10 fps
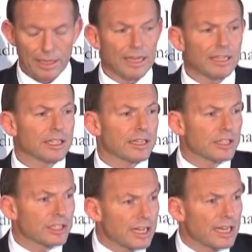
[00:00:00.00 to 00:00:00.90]
Its
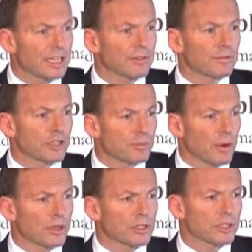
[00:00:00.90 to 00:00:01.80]
instinctive
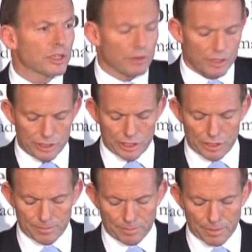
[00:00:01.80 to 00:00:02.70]
response to
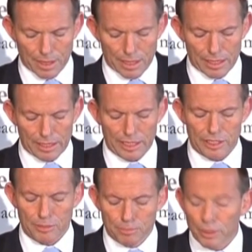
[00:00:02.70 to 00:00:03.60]
criticism is
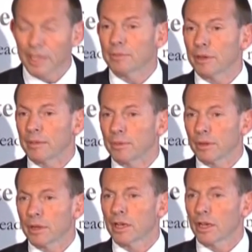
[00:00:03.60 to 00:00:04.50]
to bully
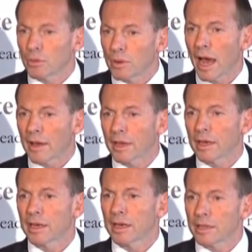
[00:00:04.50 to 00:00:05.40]
people rather
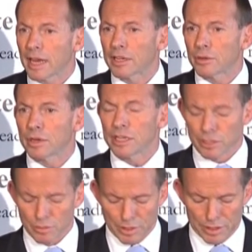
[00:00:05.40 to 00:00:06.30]
than to
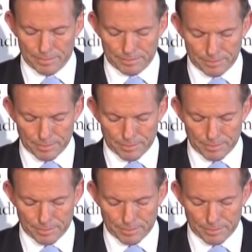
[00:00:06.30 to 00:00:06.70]
reason with them.